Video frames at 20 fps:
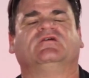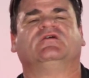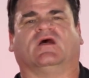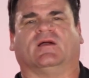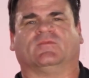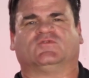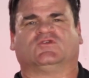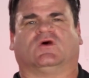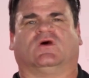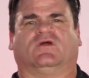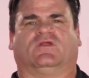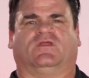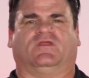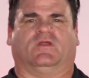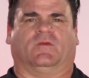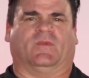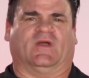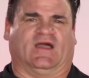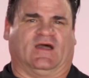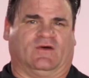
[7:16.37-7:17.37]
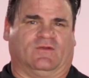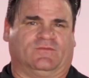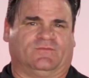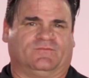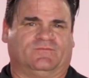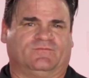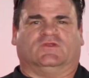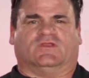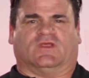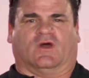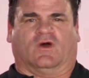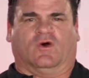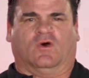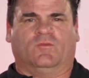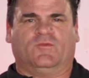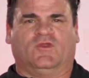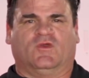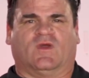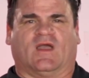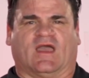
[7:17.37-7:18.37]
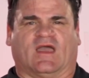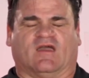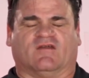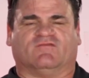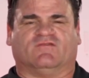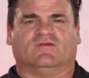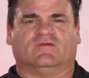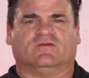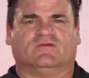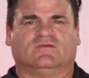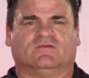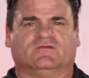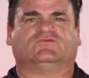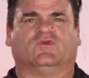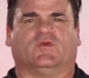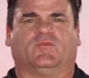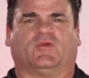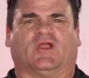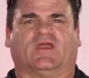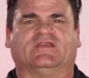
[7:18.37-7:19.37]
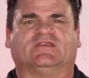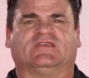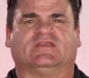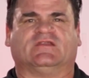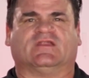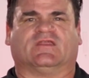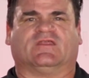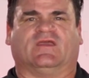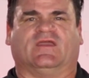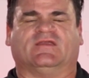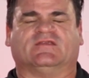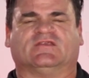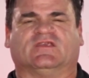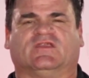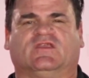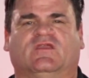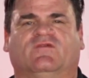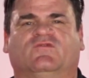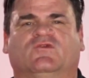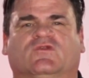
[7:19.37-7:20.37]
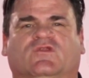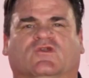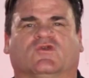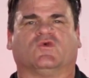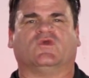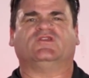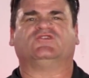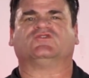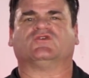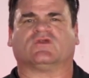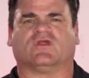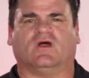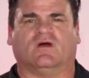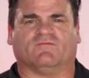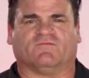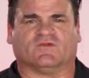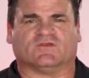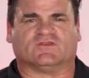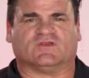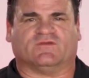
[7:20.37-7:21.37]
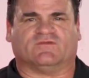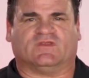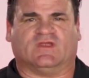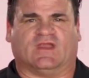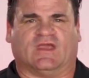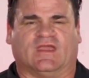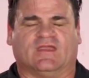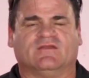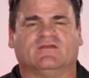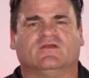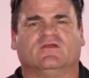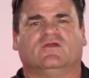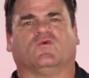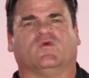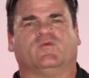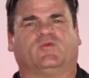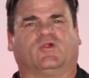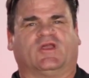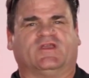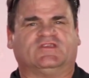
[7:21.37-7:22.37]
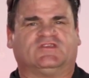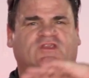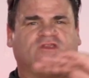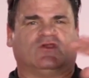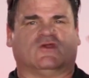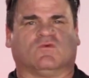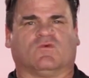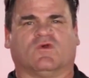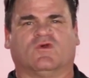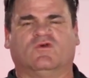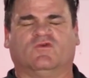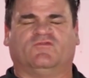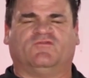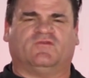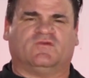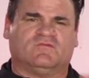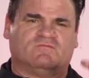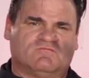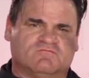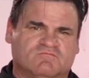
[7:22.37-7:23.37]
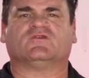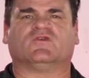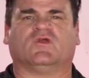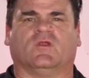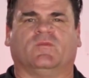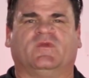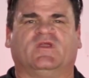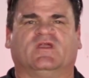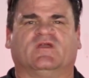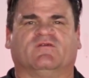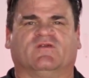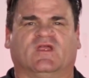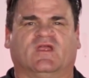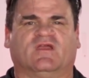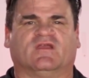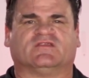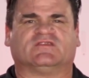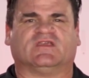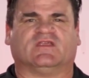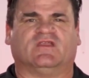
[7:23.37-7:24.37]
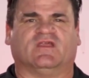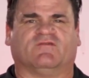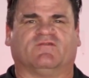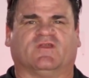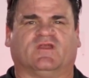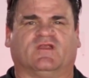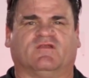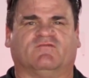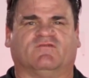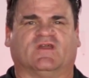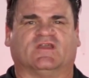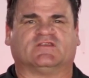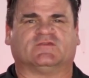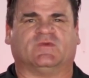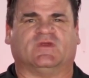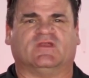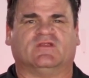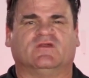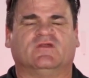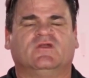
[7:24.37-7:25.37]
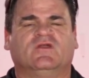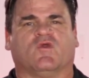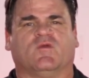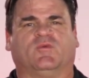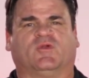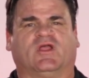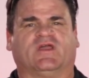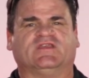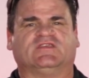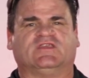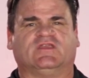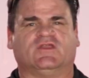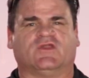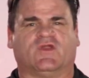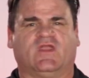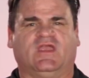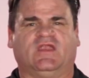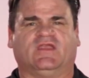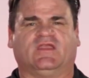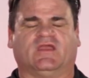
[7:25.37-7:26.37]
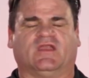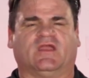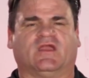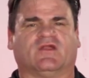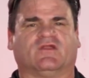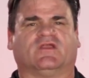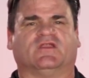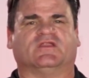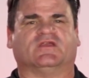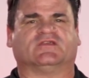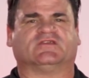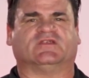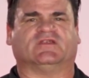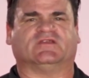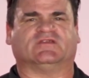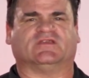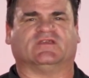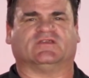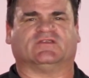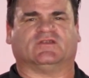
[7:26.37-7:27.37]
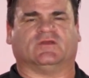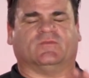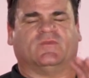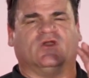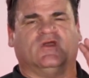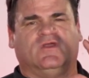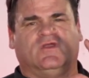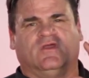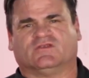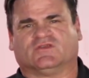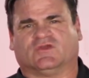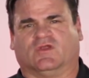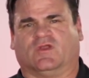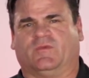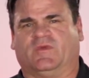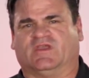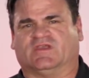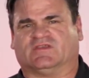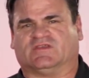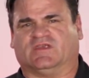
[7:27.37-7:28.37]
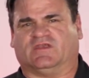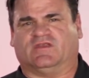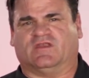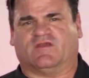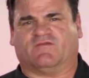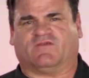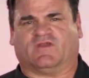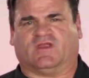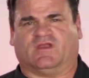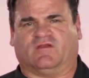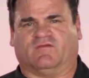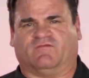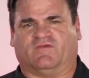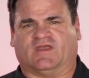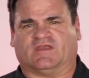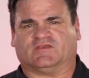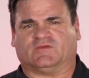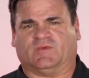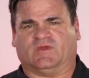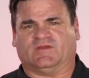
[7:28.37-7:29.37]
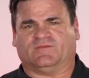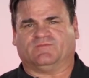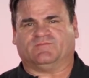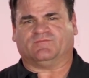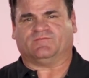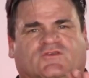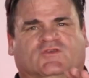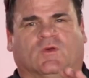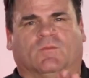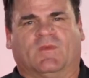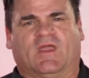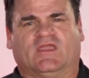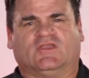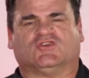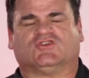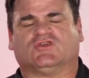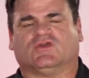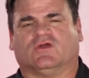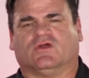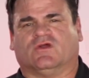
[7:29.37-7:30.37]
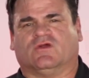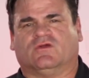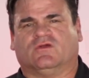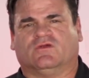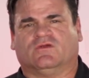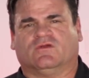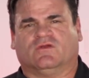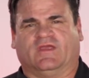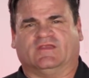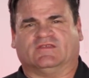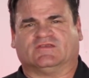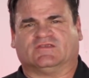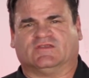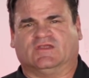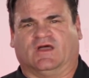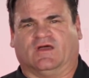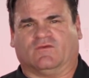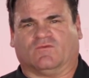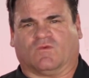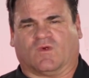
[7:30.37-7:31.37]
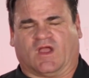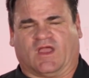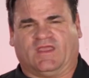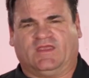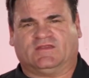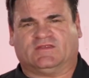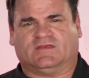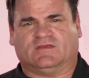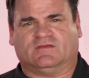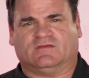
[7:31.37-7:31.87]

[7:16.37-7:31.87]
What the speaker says: I'm talking about the home you have, replacing the things that give you the creature comforts of today. Replacing your roof is going to be a significant investment. Replacing your heating and air conditioning system is going to be a significant investment. So make sure it's done right.